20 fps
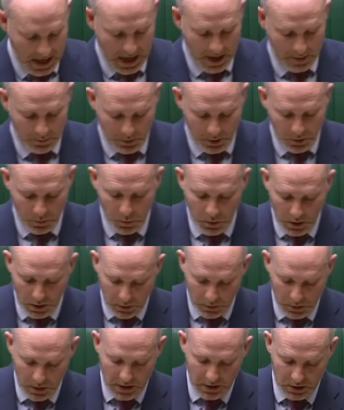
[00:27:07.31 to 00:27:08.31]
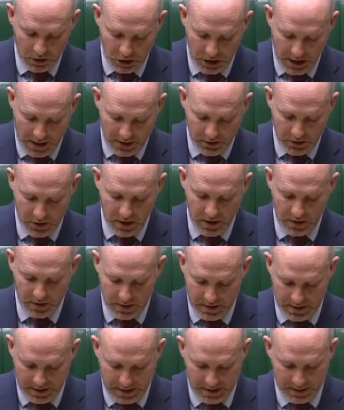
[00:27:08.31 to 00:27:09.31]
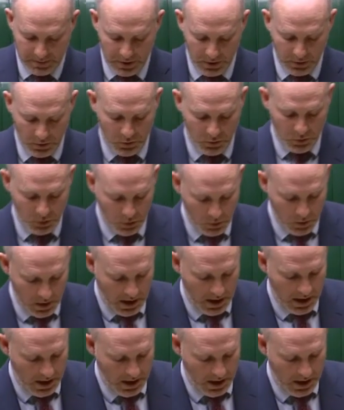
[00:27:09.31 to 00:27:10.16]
and we will change the six-month rule.